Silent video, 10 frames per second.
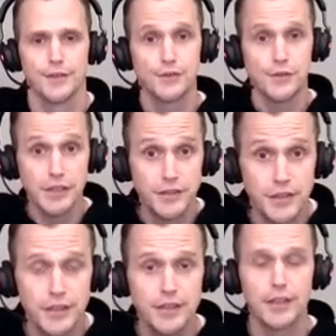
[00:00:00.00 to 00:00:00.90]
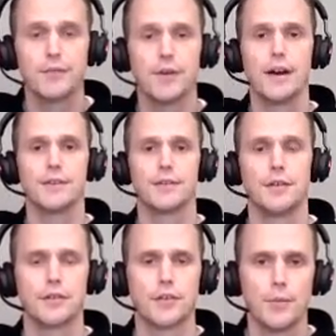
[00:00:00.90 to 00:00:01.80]
a strategic
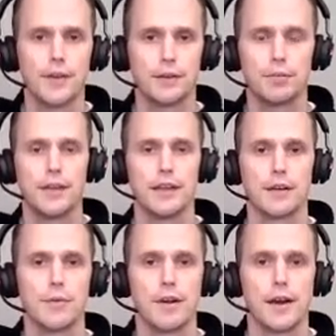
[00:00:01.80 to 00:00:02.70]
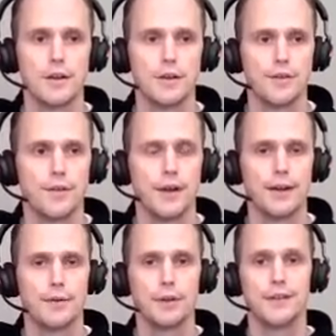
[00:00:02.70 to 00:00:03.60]
advisor, someone that they can rely on
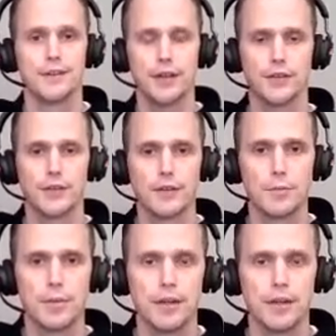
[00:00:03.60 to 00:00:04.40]
when discussing the